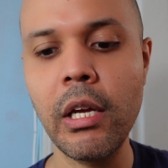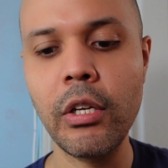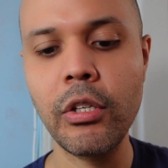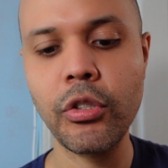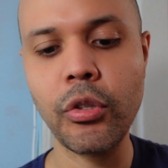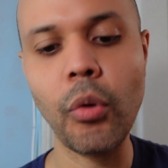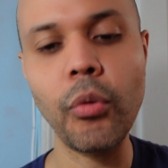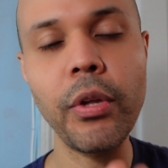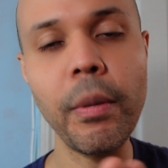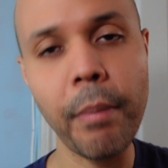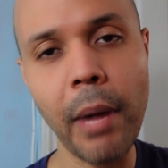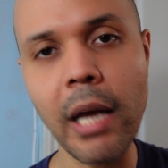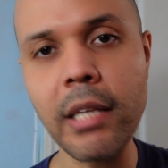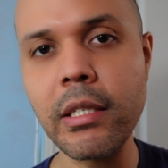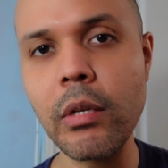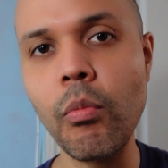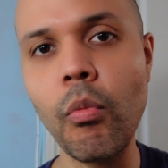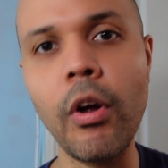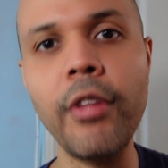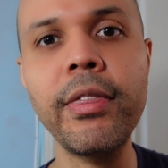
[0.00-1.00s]
So
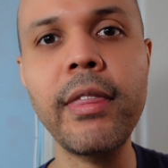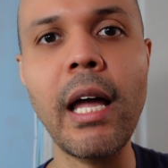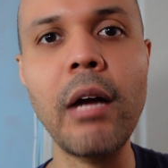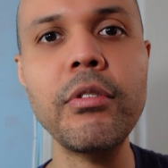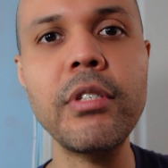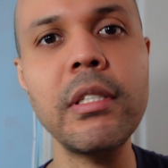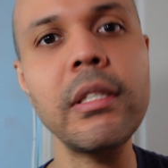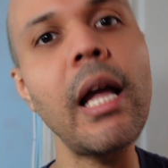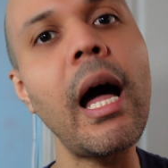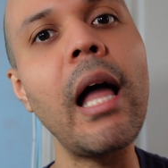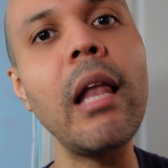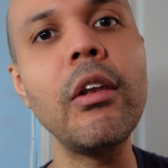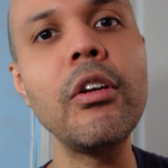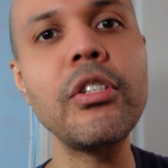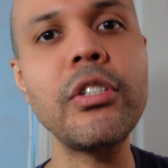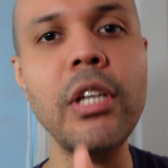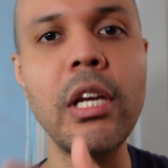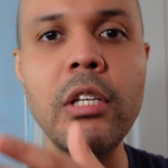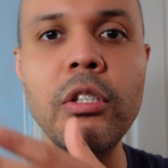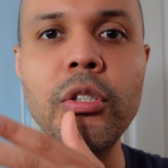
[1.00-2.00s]
deposit
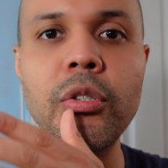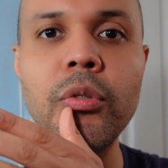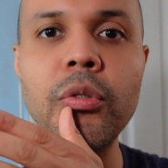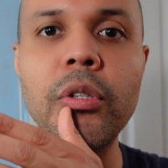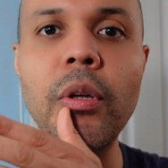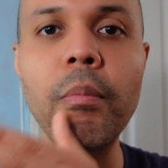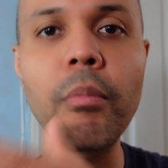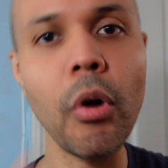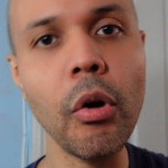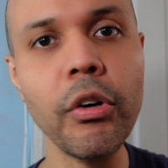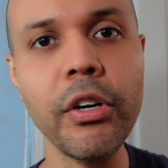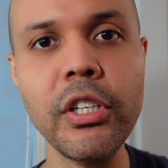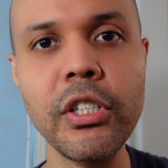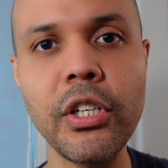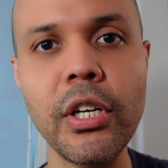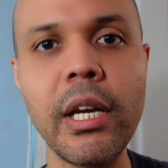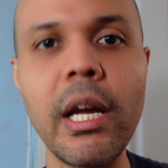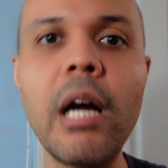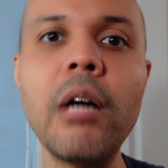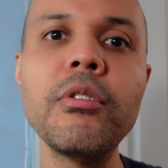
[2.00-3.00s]
$1,000 into the brokerage
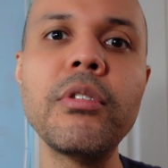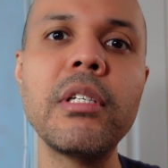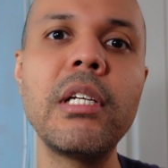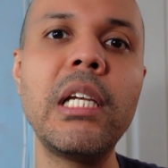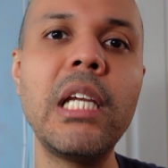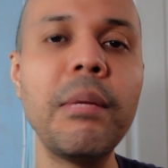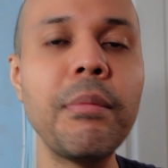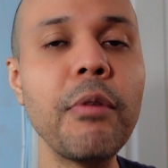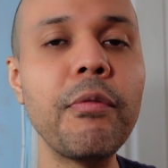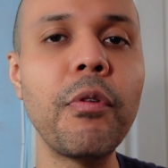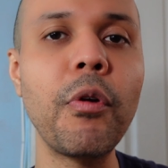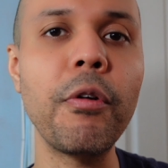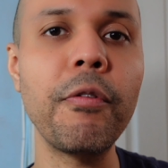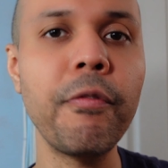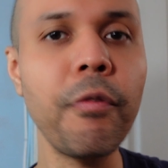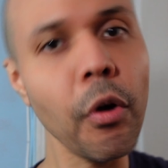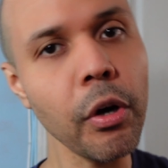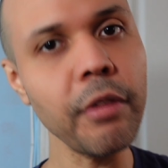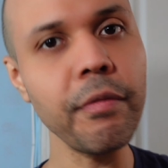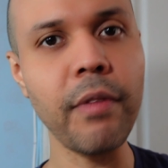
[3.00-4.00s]
account, leave it for
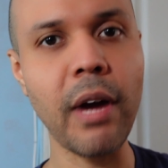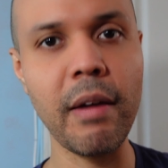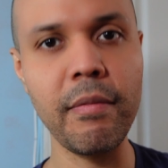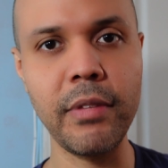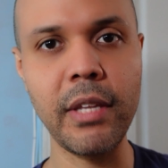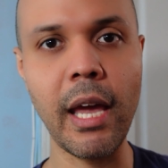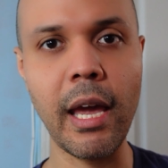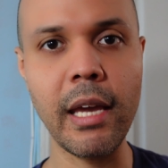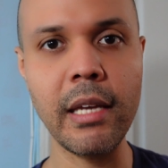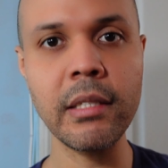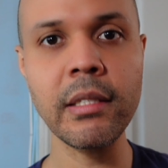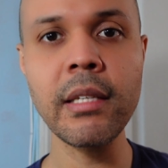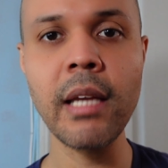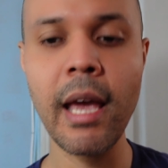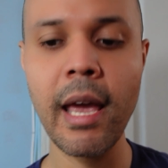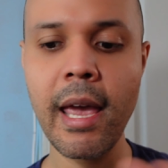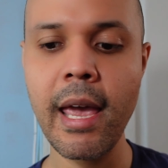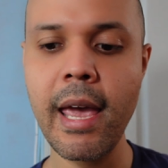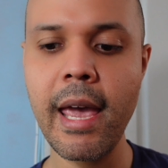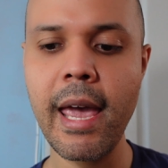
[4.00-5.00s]
45 days,
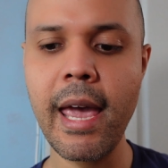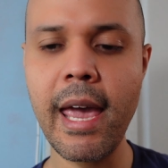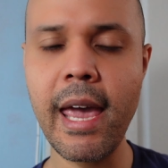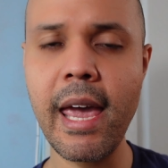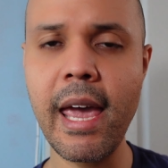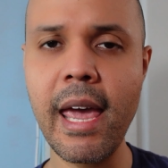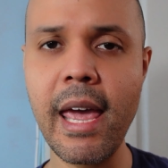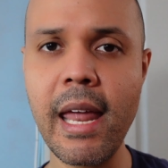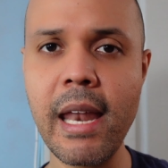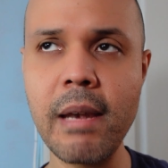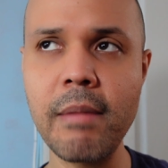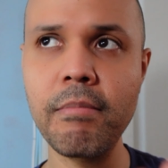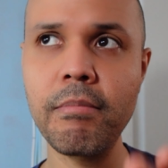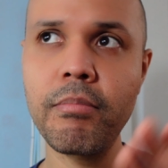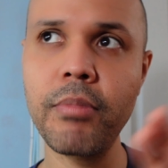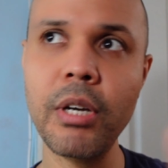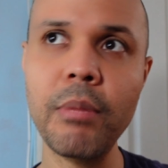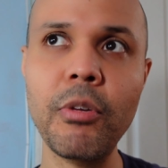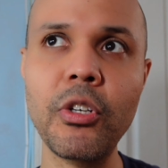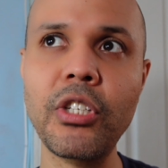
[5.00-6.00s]
and
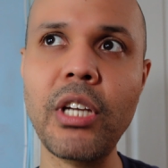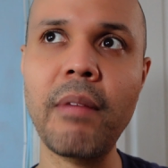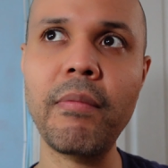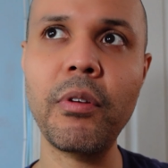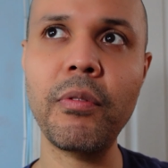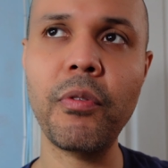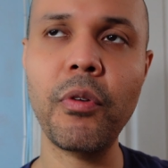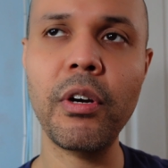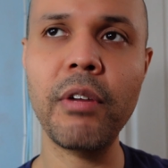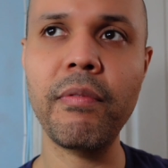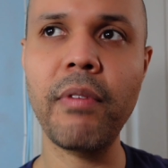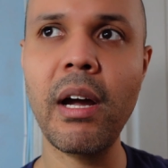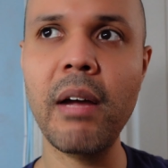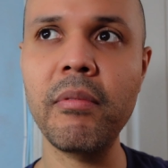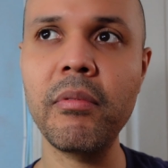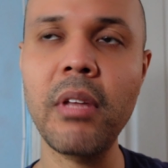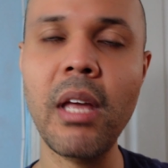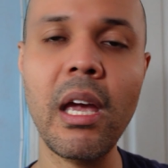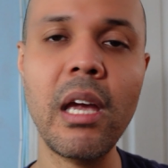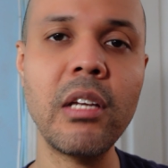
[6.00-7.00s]
pretty much after
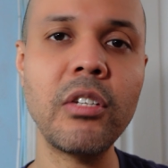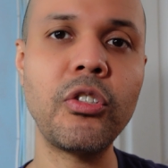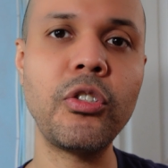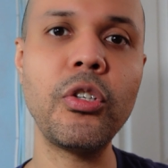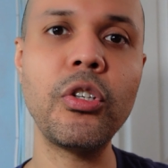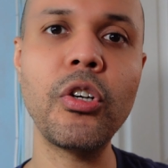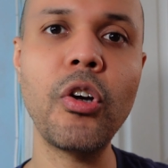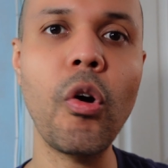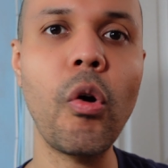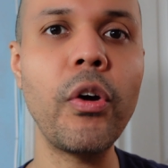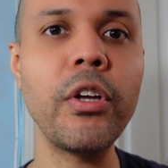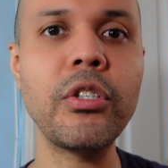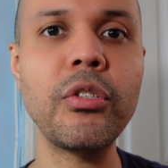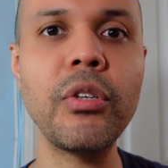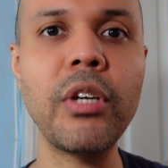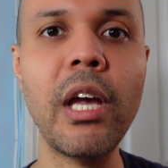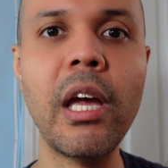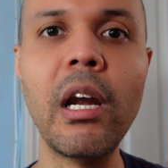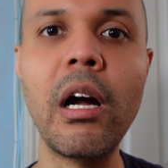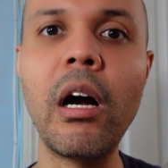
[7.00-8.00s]
45 days, you're going to
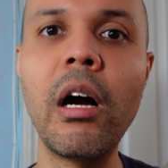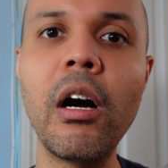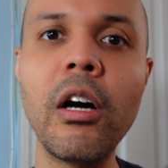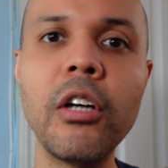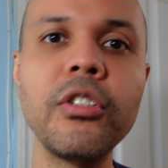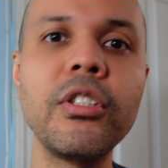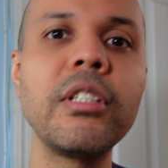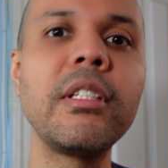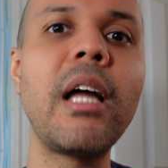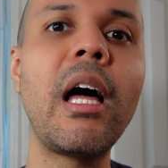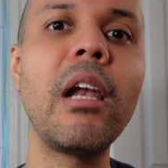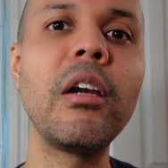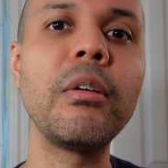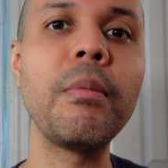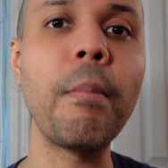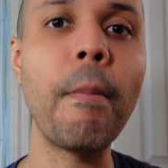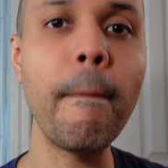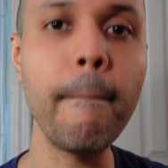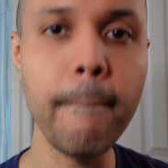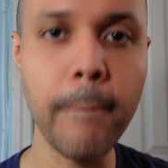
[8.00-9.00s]
get a $100
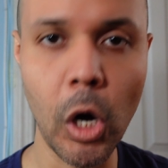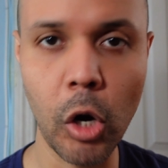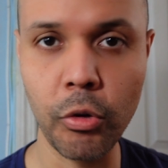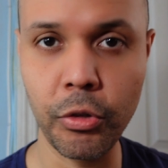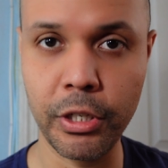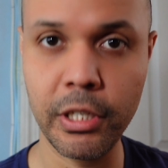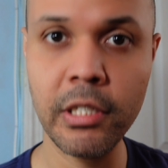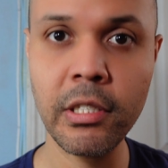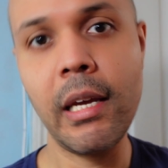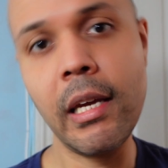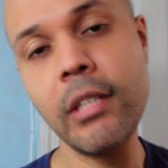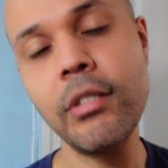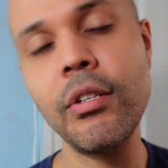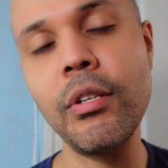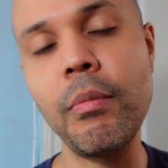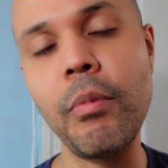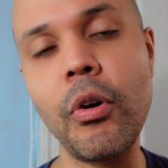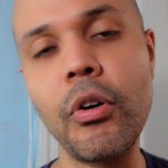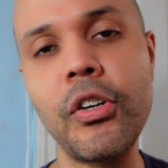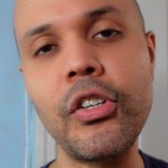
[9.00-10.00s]
bonus into
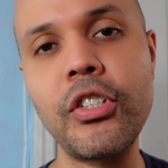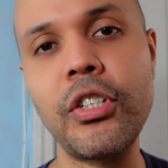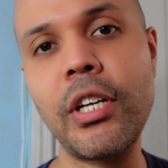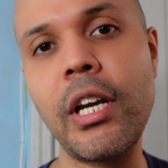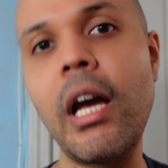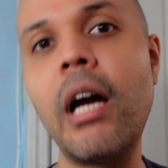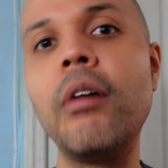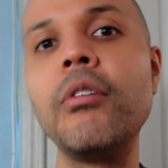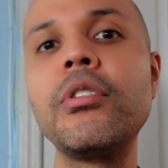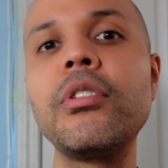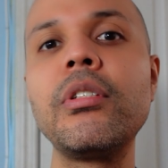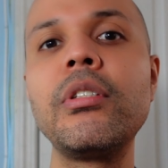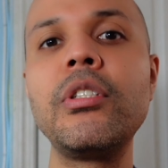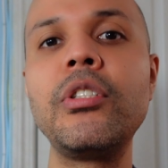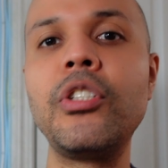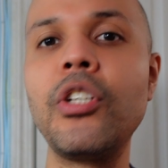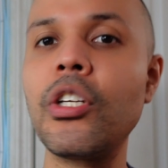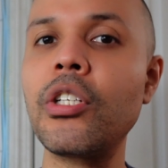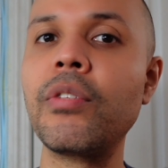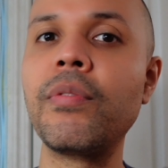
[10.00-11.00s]
the brokerage account
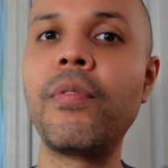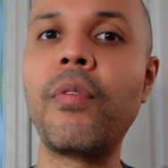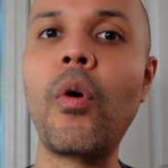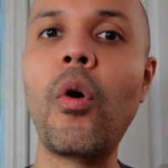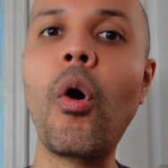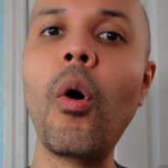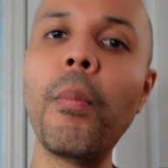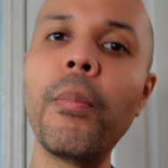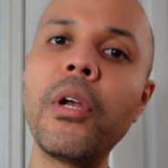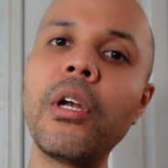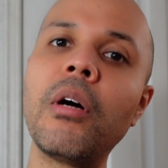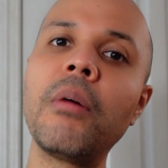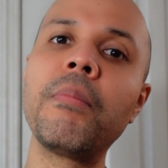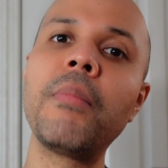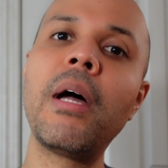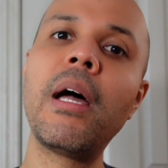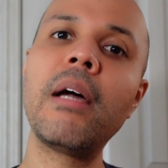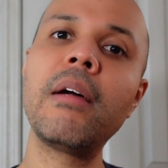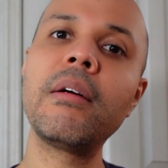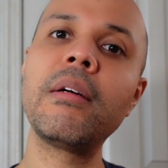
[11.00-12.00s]
just for opening up
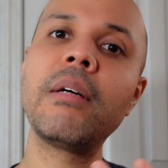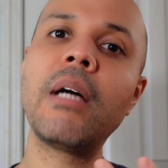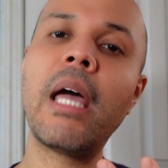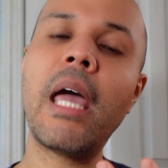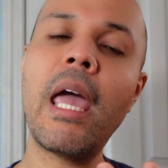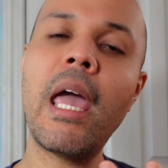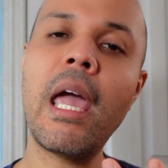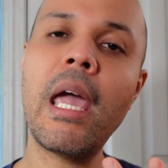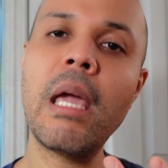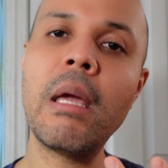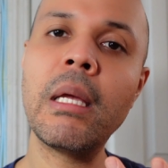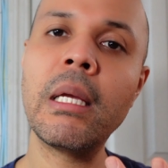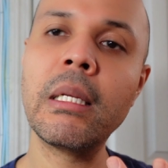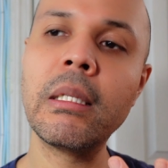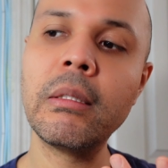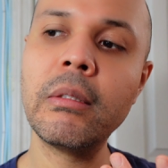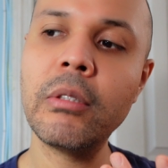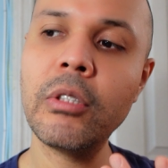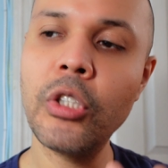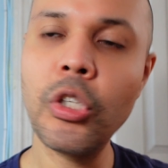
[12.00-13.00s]
a
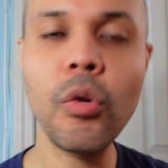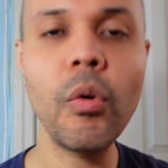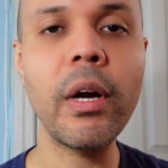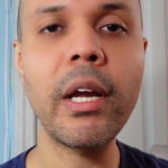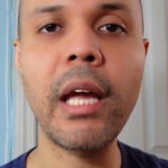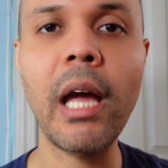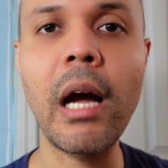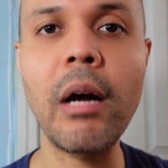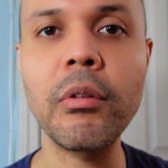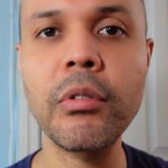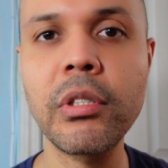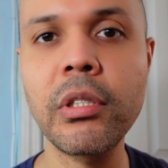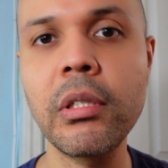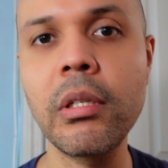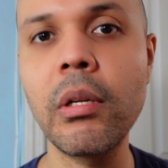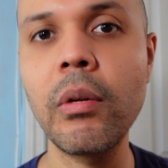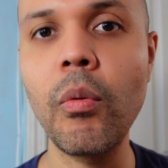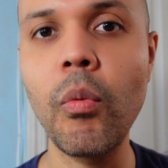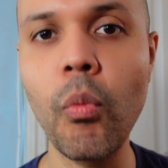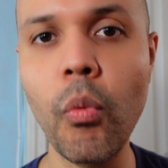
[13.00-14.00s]
new account
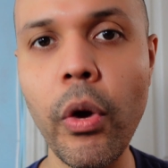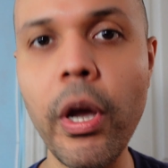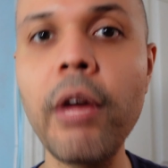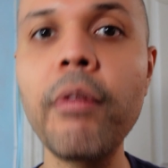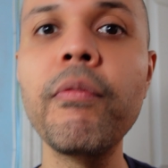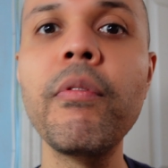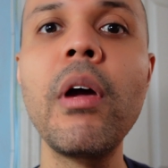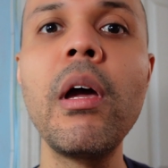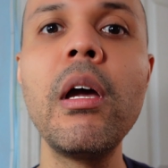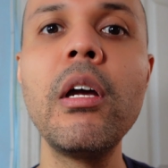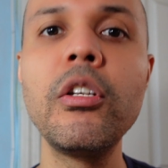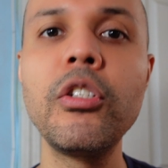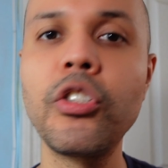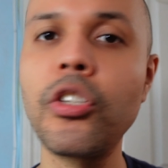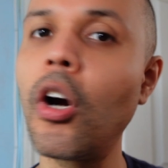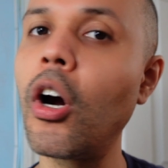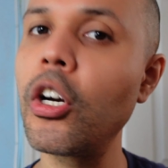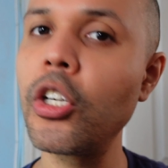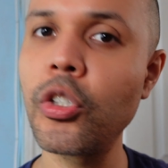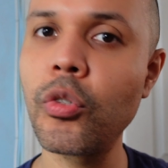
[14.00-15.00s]
with
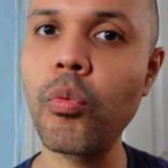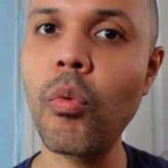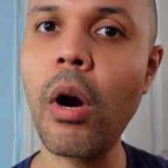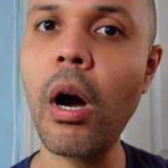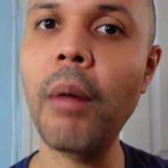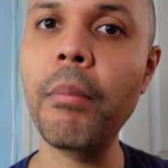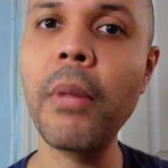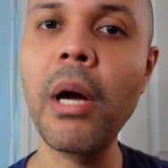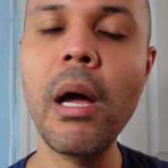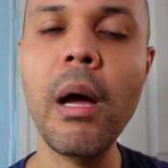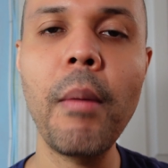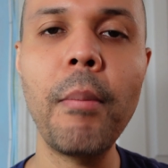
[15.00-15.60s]
Schwab.